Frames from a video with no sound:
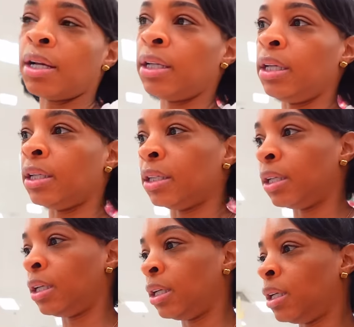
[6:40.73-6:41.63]
out of
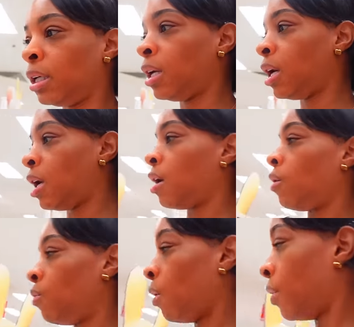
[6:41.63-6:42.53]
here.
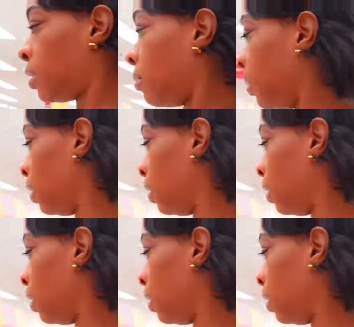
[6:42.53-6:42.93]
Oh, I want some of